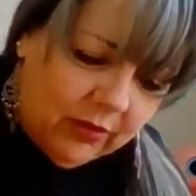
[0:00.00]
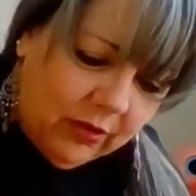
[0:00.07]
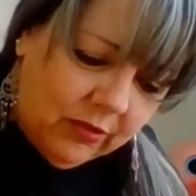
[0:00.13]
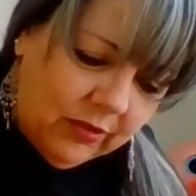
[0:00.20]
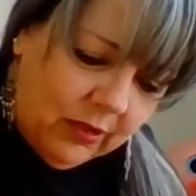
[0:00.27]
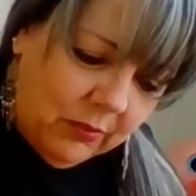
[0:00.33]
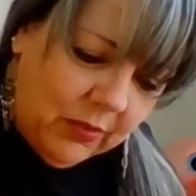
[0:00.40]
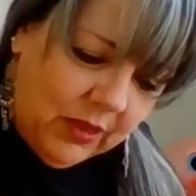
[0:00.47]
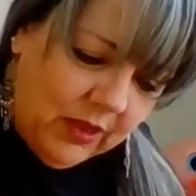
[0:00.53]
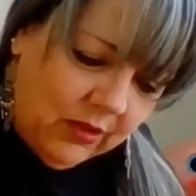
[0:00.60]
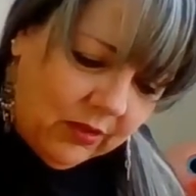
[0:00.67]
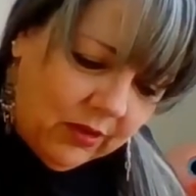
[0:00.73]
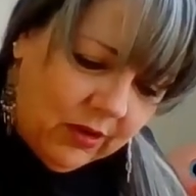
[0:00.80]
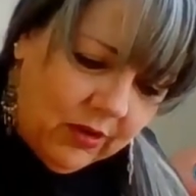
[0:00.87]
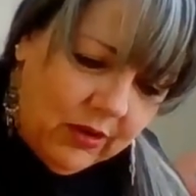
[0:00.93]
So some of
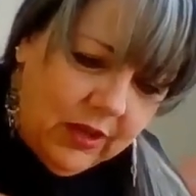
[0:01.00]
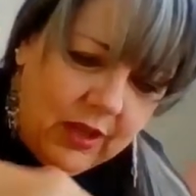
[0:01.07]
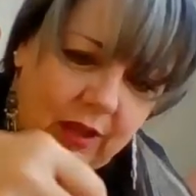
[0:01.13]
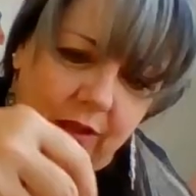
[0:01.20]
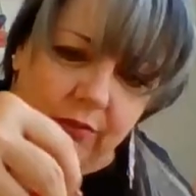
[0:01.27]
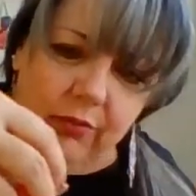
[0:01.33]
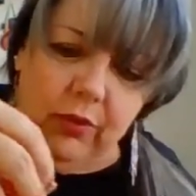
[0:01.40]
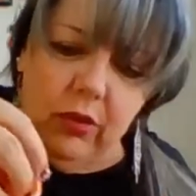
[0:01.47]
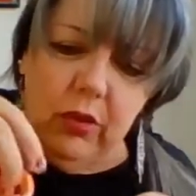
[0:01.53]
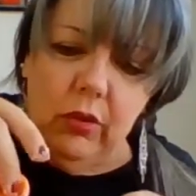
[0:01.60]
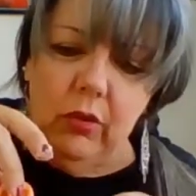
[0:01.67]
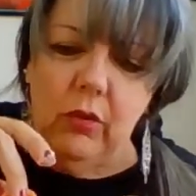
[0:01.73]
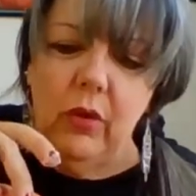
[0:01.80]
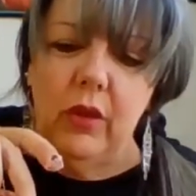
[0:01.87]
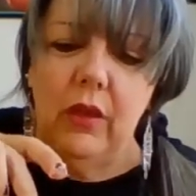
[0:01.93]
these already have
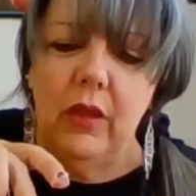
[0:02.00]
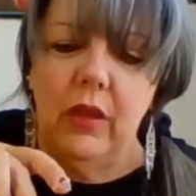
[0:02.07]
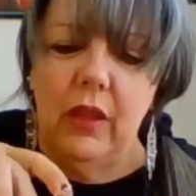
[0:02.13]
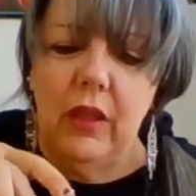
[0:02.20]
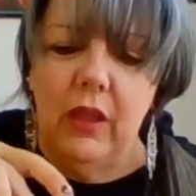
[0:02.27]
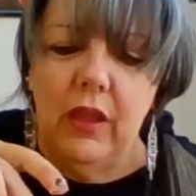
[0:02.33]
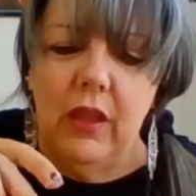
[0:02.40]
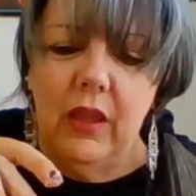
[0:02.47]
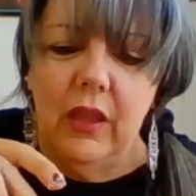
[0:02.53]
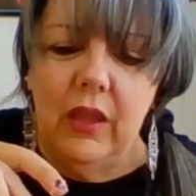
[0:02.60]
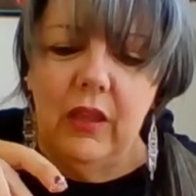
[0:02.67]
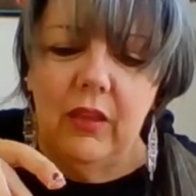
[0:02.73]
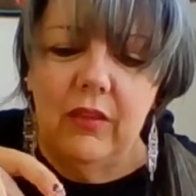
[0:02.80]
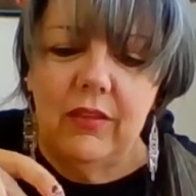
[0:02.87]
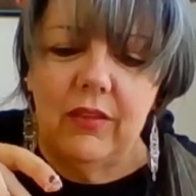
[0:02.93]
glue
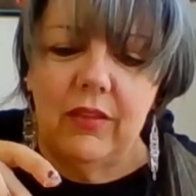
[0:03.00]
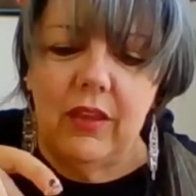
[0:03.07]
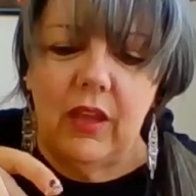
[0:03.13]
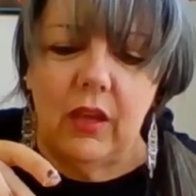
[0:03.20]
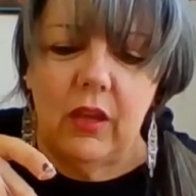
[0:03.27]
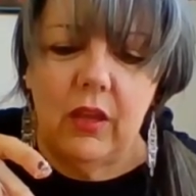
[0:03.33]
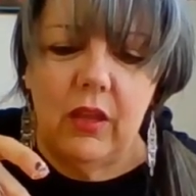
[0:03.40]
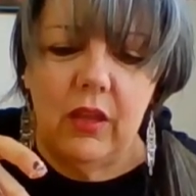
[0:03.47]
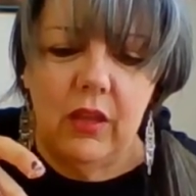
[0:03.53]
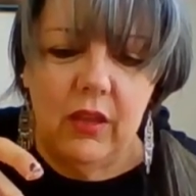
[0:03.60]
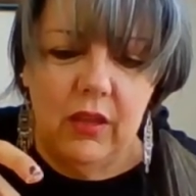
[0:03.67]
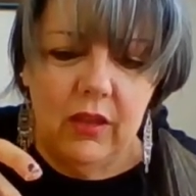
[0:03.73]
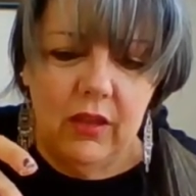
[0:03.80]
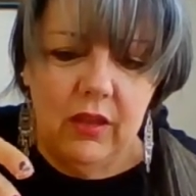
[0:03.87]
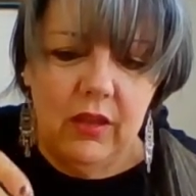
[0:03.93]
stuck
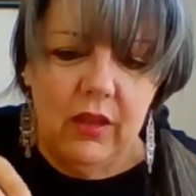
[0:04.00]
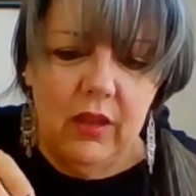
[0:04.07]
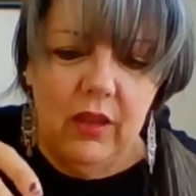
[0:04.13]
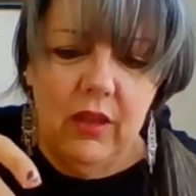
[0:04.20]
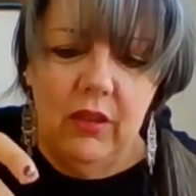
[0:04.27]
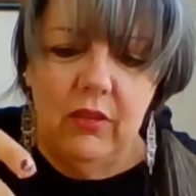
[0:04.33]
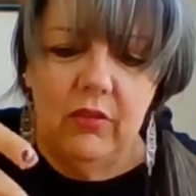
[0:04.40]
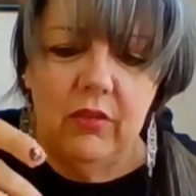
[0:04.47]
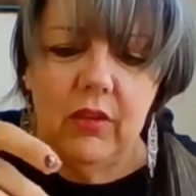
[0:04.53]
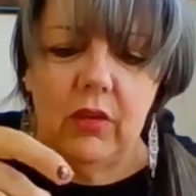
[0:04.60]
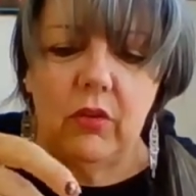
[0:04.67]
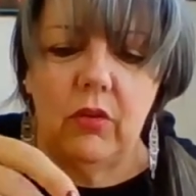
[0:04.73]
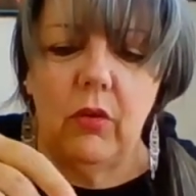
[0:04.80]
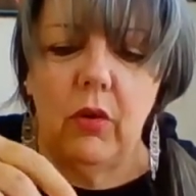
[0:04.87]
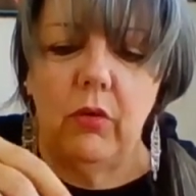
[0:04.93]

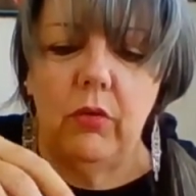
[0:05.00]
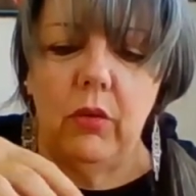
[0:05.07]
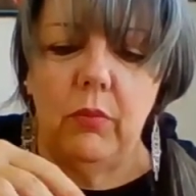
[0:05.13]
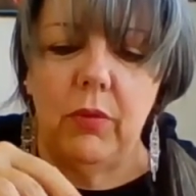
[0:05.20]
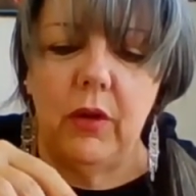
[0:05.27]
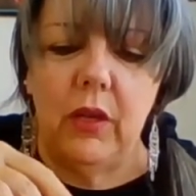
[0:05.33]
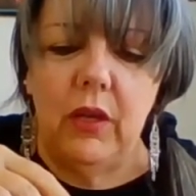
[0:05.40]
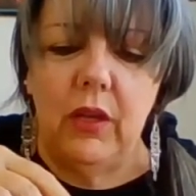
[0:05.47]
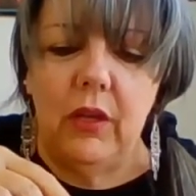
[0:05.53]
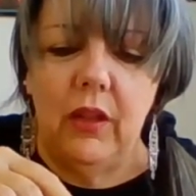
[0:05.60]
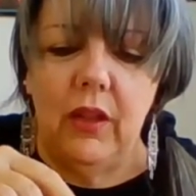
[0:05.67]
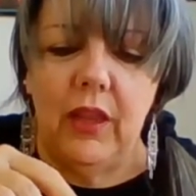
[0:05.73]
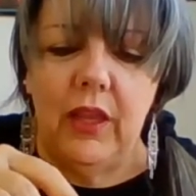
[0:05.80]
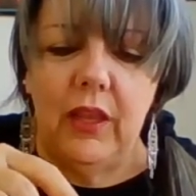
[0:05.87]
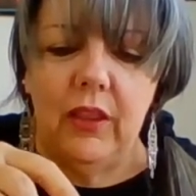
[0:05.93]
to. Oh, you probably need
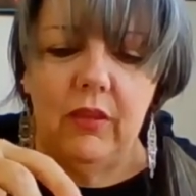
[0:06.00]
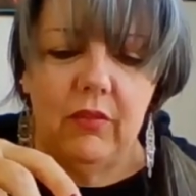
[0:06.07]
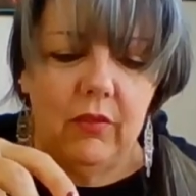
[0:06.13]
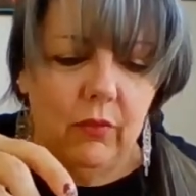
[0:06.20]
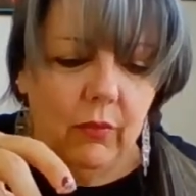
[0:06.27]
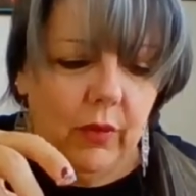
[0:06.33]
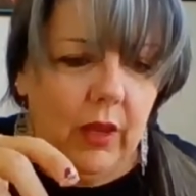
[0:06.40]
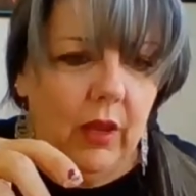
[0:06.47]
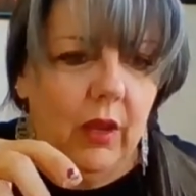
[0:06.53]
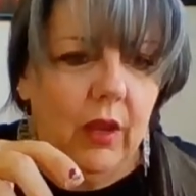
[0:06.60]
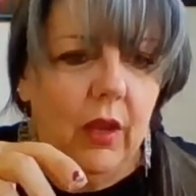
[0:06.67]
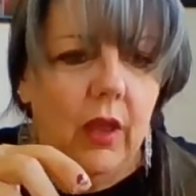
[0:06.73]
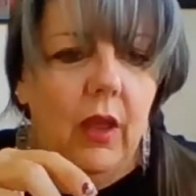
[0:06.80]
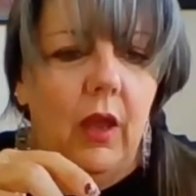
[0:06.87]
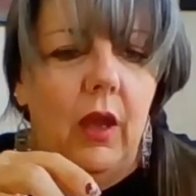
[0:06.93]
to lay this away.
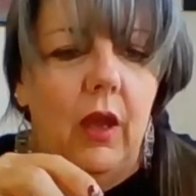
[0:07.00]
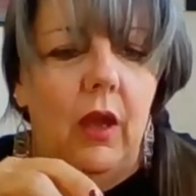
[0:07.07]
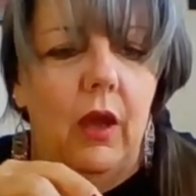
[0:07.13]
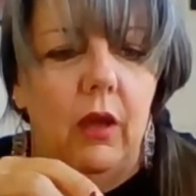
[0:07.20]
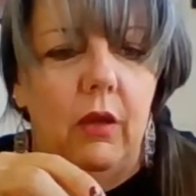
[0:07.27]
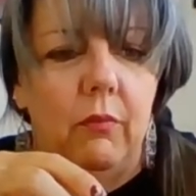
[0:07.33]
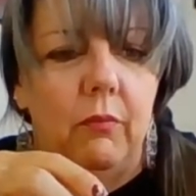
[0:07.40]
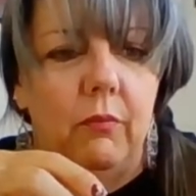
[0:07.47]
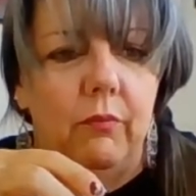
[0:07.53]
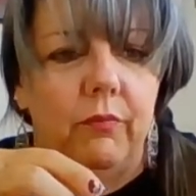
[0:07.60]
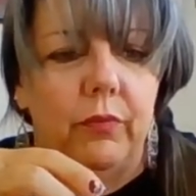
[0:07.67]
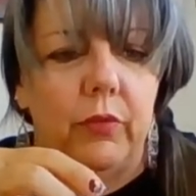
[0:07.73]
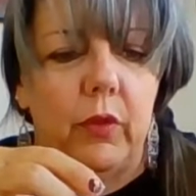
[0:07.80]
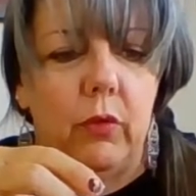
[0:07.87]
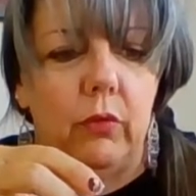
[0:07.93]

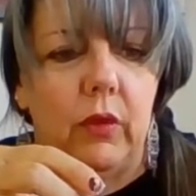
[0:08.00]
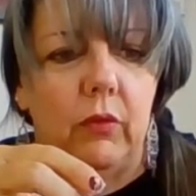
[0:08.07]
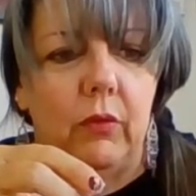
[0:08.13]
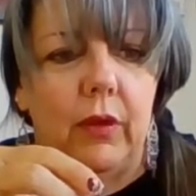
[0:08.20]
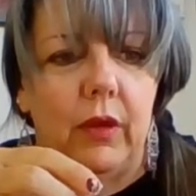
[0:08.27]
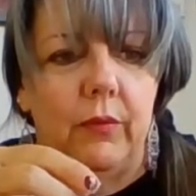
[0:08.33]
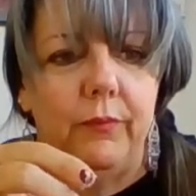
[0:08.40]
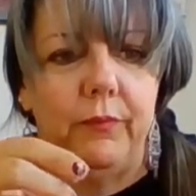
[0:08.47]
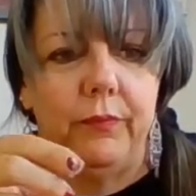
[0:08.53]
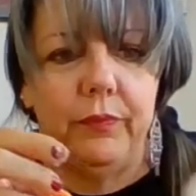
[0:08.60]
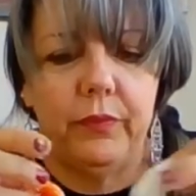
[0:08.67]
Oh, there we go.